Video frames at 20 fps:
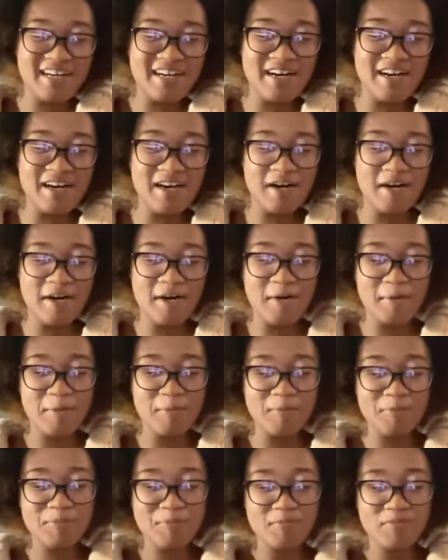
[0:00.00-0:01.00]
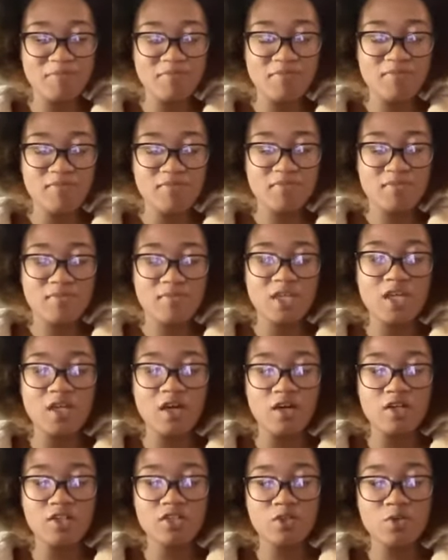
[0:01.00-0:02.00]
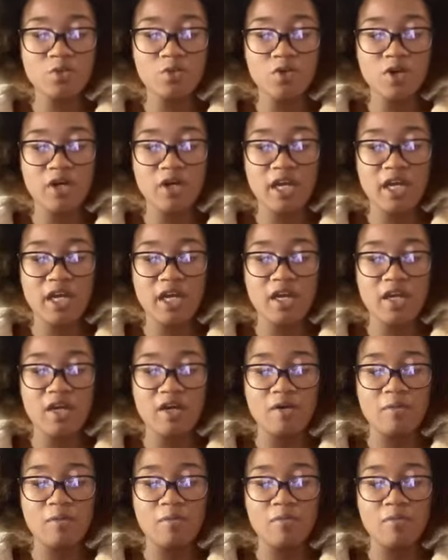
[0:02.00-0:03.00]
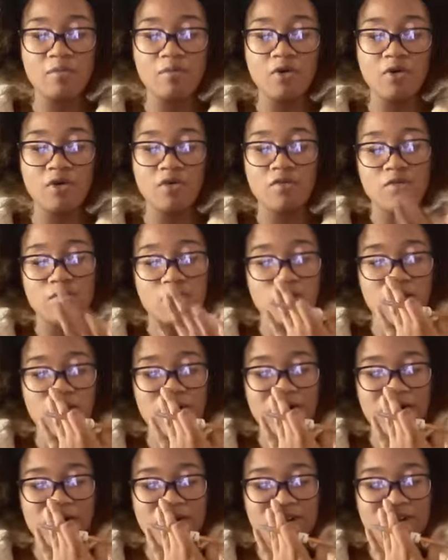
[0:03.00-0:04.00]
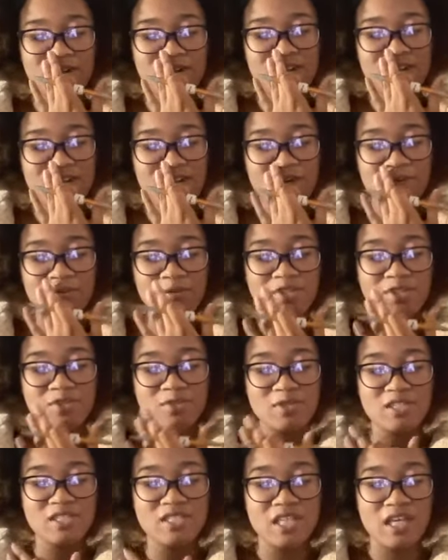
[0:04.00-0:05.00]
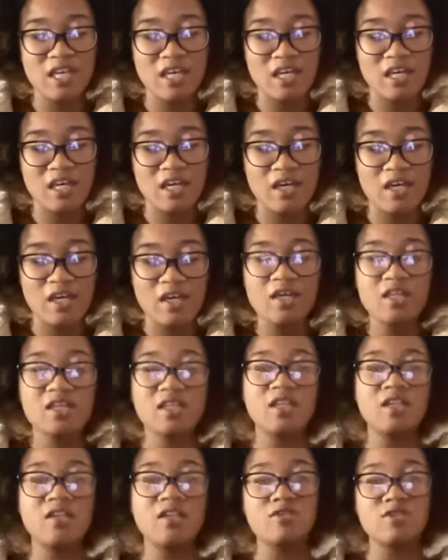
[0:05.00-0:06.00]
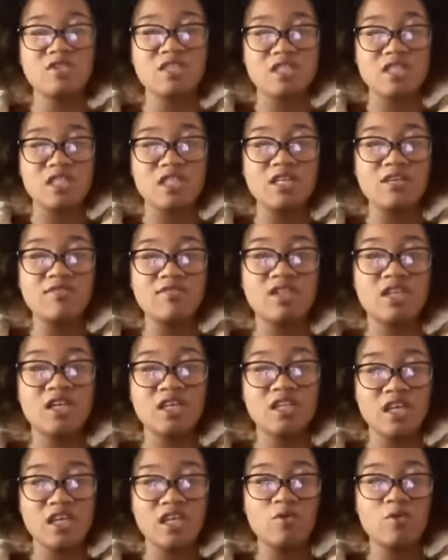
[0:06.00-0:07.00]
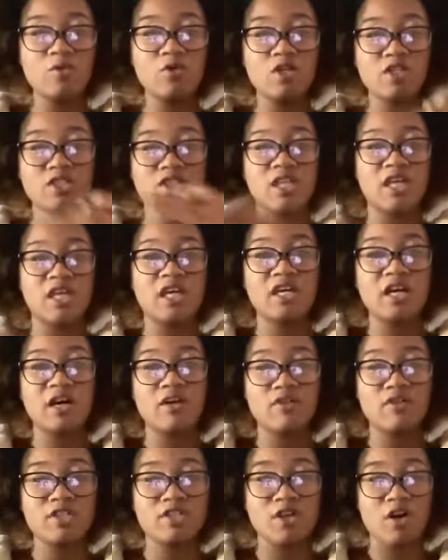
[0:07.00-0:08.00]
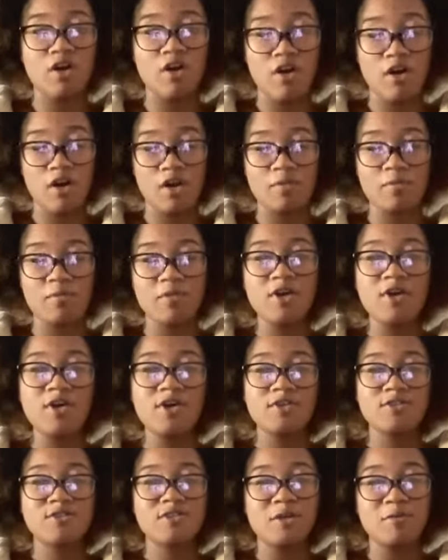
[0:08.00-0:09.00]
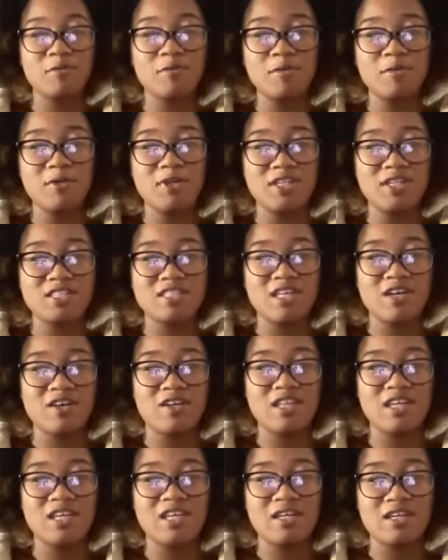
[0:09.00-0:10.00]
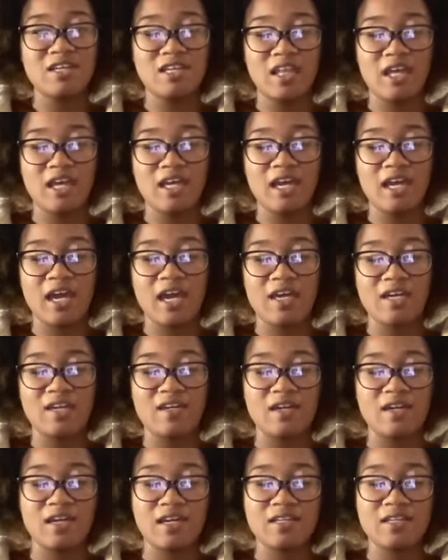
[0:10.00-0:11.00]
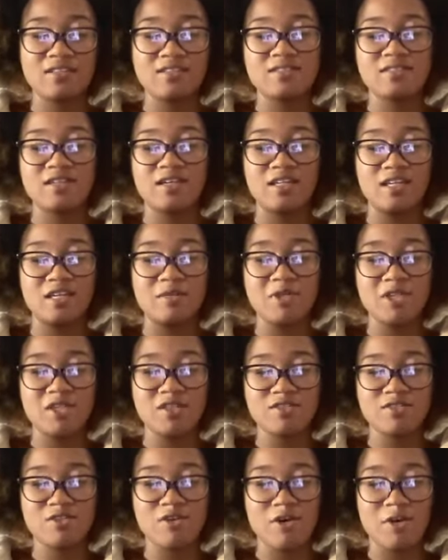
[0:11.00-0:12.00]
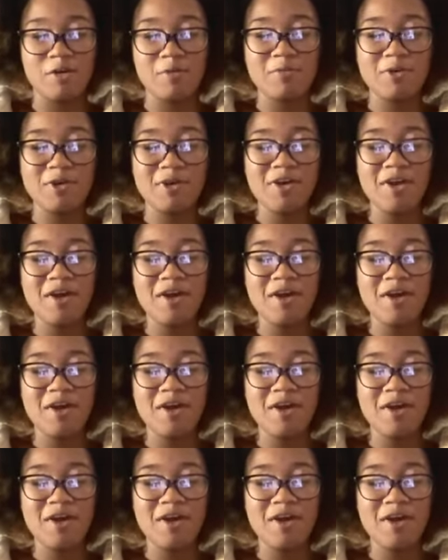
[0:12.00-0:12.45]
Um, he also wore a morokode, which was the little sleeve thing that he wore to like cover his arm so that people couldn't tell that he like had, I guess, a demon in his arm.